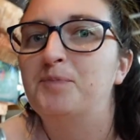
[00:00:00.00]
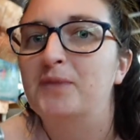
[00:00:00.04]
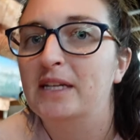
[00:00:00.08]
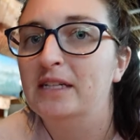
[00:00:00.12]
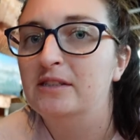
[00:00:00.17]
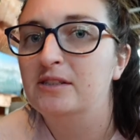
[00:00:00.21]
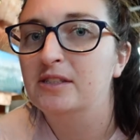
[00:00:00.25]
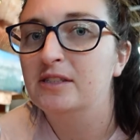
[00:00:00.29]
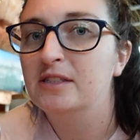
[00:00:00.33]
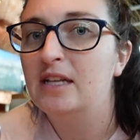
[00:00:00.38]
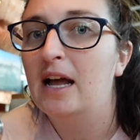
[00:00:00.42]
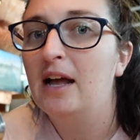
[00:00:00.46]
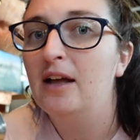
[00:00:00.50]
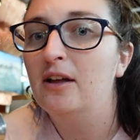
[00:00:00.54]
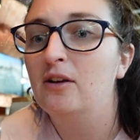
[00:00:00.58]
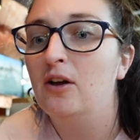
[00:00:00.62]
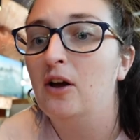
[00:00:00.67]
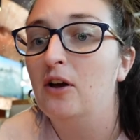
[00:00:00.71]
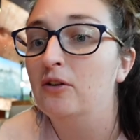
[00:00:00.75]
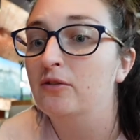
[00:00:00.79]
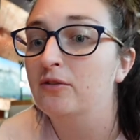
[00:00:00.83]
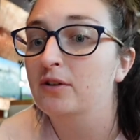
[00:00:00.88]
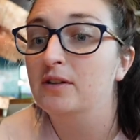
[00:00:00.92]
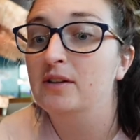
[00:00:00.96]
It's not
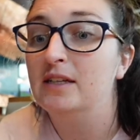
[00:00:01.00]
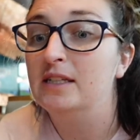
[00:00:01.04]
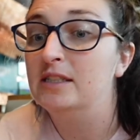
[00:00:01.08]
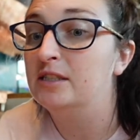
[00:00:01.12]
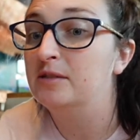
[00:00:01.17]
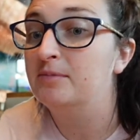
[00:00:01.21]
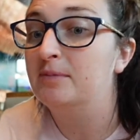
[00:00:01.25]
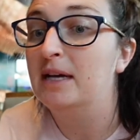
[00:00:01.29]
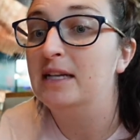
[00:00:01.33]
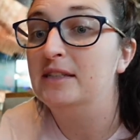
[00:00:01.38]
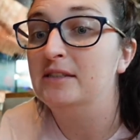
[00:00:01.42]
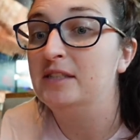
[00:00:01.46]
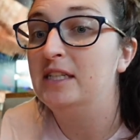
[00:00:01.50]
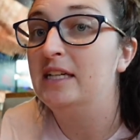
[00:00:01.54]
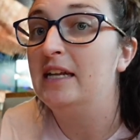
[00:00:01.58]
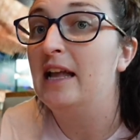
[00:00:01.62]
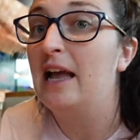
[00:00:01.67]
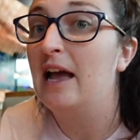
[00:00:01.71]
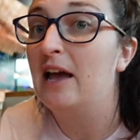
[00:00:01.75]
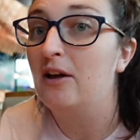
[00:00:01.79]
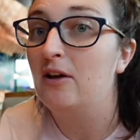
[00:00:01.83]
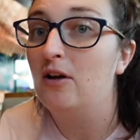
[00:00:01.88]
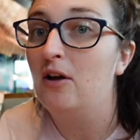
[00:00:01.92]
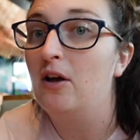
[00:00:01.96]
overly spicy
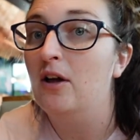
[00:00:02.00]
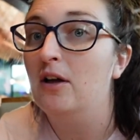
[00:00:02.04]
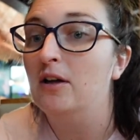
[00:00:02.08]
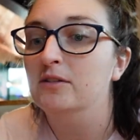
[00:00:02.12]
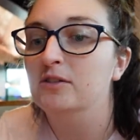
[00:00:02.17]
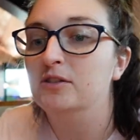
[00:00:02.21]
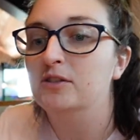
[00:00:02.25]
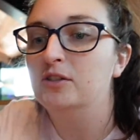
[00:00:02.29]
at all.